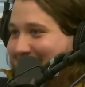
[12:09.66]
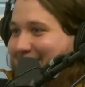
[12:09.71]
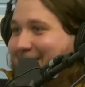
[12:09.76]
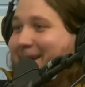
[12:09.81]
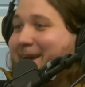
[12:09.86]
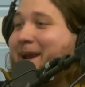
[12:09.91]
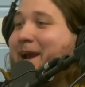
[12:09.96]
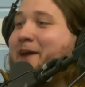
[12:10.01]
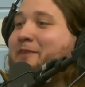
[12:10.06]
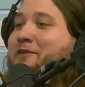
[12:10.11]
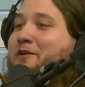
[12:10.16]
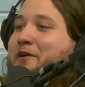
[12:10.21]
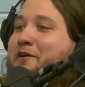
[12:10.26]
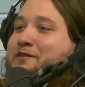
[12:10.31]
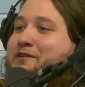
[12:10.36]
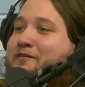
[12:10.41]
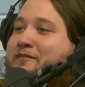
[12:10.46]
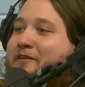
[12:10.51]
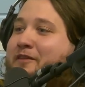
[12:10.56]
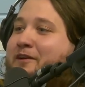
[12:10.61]
I got
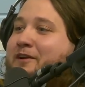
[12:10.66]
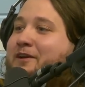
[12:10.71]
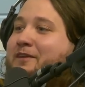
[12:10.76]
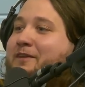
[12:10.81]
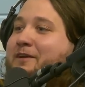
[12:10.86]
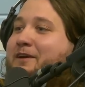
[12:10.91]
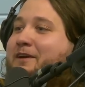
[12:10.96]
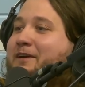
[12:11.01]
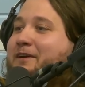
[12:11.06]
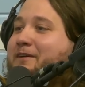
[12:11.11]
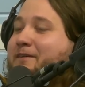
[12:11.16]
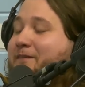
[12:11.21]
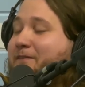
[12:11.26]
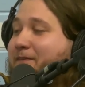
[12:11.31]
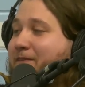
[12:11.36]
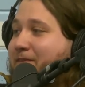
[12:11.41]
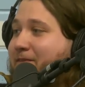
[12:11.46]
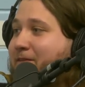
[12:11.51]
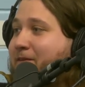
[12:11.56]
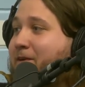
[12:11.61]
those over the there. Fuck they're, is
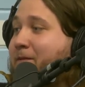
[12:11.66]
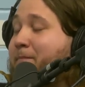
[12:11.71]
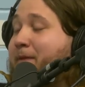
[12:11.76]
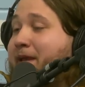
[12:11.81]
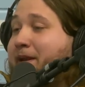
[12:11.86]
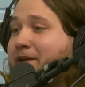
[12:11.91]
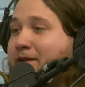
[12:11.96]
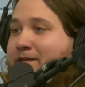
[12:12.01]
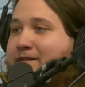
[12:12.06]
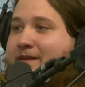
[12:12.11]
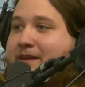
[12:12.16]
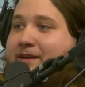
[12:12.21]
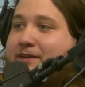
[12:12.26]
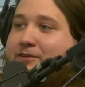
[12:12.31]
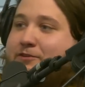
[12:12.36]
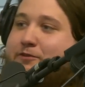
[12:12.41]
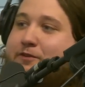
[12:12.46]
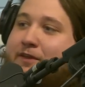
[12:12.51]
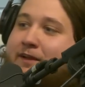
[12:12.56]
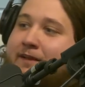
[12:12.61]
that? They're beetles that
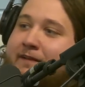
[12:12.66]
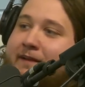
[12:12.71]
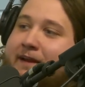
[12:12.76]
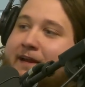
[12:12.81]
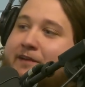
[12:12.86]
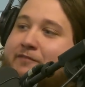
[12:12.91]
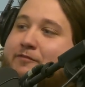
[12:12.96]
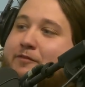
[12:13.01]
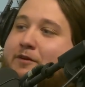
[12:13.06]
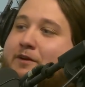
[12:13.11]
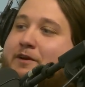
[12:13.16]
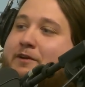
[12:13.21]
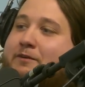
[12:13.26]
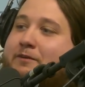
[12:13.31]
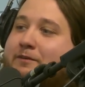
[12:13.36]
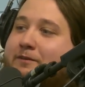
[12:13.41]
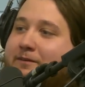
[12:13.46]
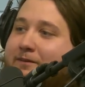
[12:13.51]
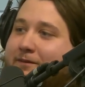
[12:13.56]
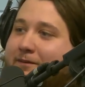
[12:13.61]
do the cleaning for you.
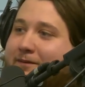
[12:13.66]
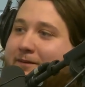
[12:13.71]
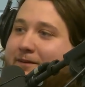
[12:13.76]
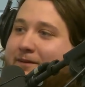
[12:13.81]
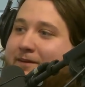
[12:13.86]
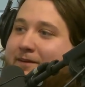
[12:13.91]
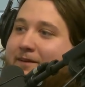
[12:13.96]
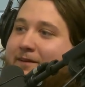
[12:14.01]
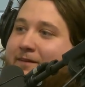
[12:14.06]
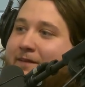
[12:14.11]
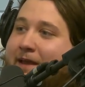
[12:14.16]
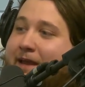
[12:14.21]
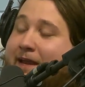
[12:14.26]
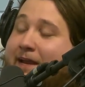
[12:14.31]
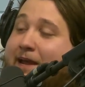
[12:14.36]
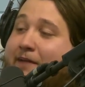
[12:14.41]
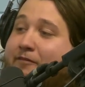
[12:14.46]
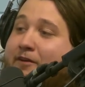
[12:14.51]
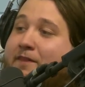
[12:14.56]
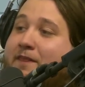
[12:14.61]
They
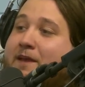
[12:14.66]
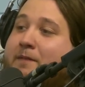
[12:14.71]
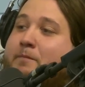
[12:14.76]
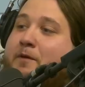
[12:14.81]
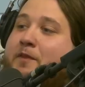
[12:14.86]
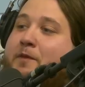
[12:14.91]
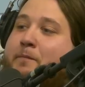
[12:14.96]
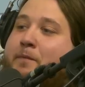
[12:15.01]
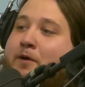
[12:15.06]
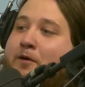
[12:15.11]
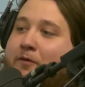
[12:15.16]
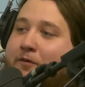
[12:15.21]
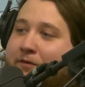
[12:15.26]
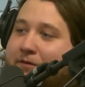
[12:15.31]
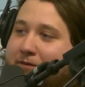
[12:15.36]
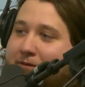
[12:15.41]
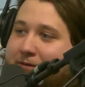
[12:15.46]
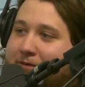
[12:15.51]
eat everything but the bone.